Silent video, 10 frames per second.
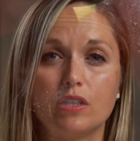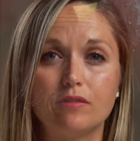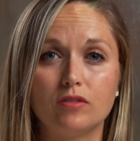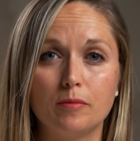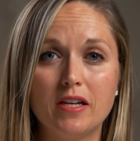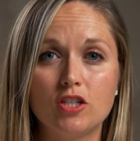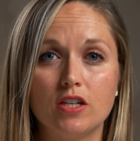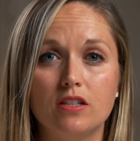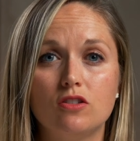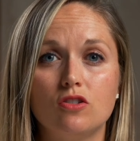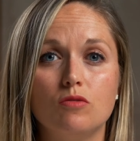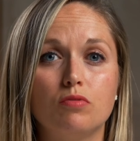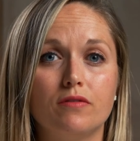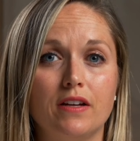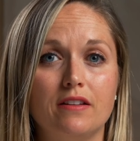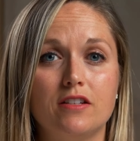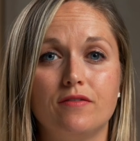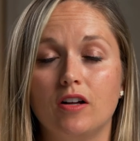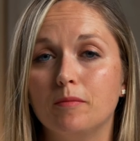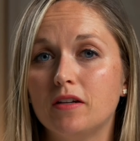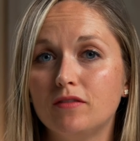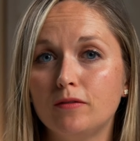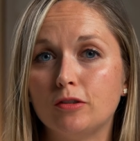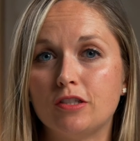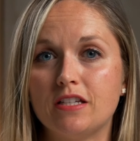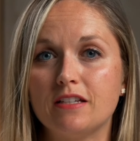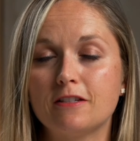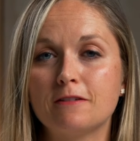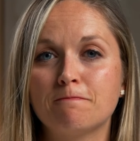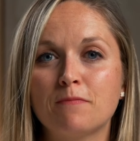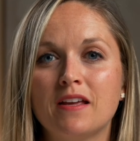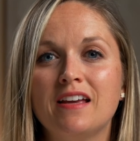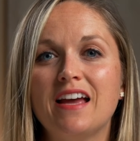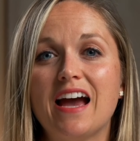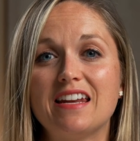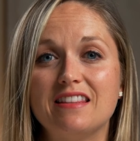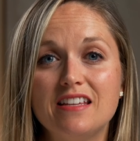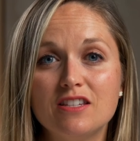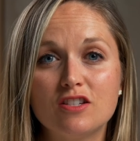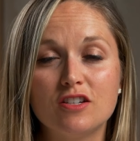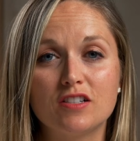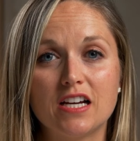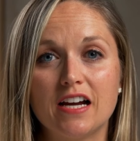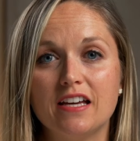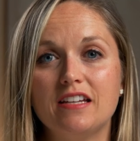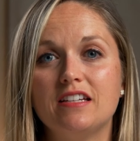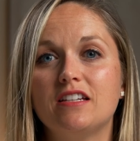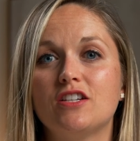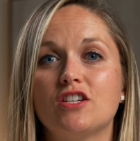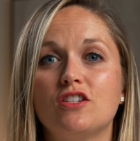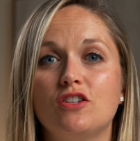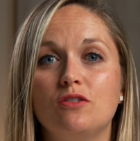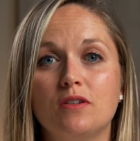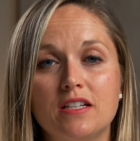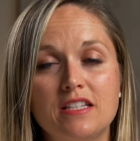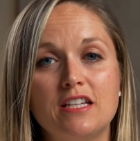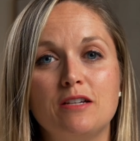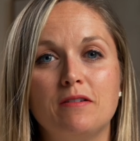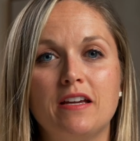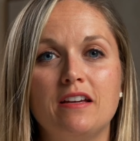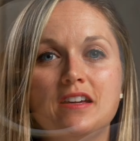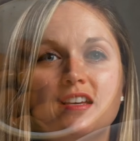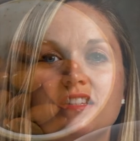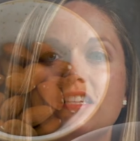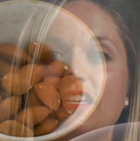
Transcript: inflammation to prevent the development of liver disease. Adding these to your diet, in addition to continuing to